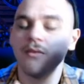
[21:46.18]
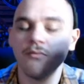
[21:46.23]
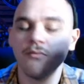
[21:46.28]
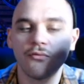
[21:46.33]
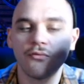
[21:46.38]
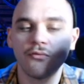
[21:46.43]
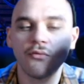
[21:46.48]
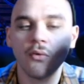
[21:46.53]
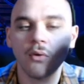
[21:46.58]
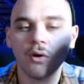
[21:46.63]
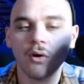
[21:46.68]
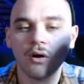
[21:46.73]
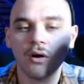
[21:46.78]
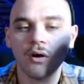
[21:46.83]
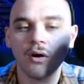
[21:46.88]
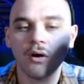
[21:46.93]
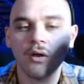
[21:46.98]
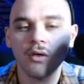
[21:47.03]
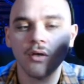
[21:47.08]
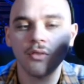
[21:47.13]

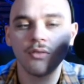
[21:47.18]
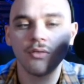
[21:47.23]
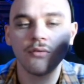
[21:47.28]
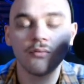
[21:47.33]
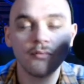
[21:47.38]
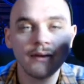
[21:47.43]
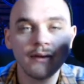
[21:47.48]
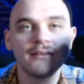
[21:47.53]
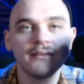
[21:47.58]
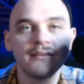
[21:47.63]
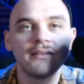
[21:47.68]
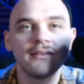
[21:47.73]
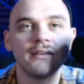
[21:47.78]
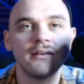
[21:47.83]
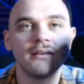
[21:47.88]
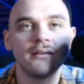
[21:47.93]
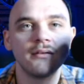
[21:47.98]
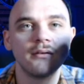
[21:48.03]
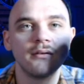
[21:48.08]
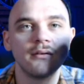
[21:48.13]
for the
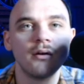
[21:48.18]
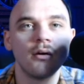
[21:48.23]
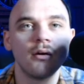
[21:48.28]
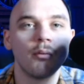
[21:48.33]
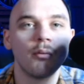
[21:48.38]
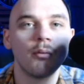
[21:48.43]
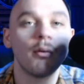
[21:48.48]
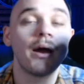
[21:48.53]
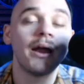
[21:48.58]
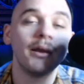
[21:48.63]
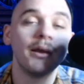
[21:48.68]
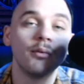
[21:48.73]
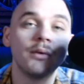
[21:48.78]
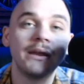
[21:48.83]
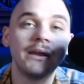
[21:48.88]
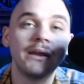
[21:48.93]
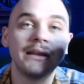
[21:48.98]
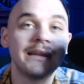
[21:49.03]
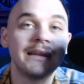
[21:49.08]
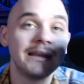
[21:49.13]
reason why
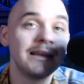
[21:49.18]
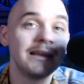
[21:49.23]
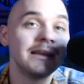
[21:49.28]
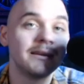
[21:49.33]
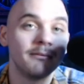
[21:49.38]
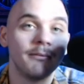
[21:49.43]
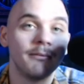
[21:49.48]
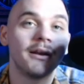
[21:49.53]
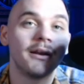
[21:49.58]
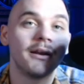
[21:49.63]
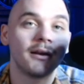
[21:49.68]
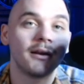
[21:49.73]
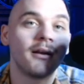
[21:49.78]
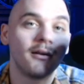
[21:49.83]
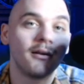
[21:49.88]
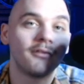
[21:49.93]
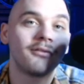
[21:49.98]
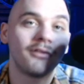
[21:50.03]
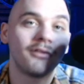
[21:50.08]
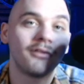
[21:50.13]
we need
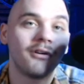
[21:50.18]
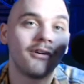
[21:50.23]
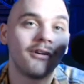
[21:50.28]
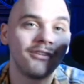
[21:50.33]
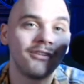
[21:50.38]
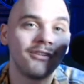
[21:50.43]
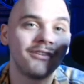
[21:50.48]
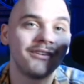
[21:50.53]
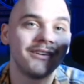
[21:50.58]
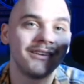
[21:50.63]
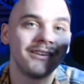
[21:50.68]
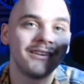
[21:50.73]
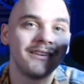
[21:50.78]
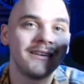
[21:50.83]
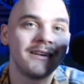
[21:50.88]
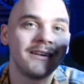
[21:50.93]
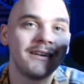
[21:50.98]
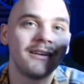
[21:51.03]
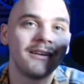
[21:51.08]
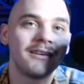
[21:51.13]
Medicare for all,
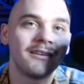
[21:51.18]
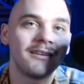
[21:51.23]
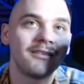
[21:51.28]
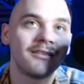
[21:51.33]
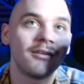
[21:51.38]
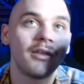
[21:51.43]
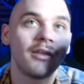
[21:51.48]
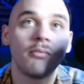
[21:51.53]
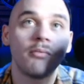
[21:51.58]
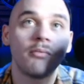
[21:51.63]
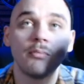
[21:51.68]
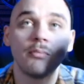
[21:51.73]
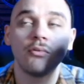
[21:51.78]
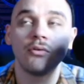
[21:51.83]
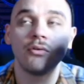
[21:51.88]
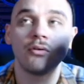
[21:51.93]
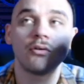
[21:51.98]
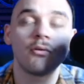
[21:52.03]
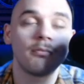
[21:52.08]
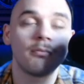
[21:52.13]
so that people
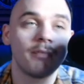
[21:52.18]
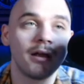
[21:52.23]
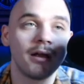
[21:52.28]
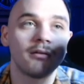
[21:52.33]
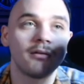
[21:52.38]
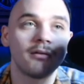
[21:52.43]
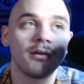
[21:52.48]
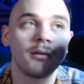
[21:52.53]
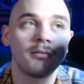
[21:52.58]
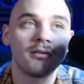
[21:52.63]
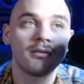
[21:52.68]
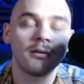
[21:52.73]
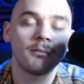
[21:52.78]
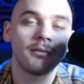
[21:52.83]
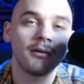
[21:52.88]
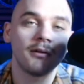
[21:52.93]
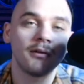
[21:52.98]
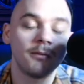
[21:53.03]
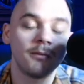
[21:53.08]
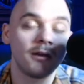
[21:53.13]
don't go bankrupt
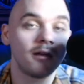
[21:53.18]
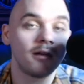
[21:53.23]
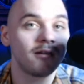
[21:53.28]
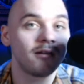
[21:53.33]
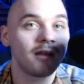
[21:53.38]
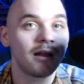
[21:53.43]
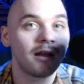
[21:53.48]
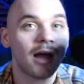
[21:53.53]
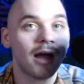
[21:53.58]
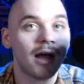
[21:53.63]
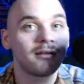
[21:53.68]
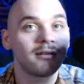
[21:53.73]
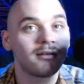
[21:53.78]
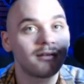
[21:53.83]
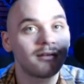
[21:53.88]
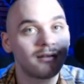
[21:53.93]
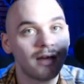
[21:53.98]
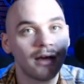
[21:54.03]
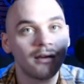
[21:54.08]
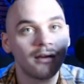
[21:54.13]
simply because they got
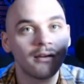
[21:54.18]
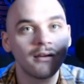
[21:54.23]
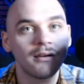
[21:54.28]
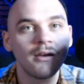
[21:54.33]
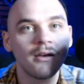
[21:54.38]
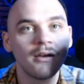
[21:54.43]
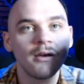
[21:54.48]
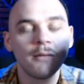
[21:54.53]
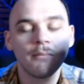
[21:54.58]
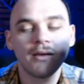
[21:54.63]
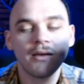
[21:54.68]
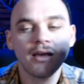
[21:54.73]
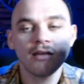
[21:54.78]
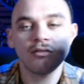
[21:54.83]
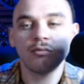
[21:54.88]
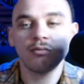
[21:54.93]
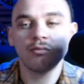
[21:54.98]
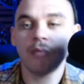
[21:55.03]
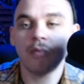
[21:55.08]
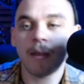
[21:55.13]
sick.
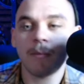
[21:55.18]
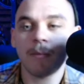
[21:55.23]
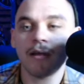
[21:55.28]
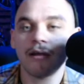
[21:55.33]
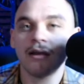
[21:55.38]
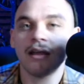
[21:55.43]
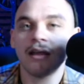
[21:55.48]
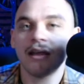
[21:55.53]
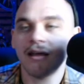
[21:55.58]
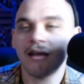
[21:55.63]
Because women,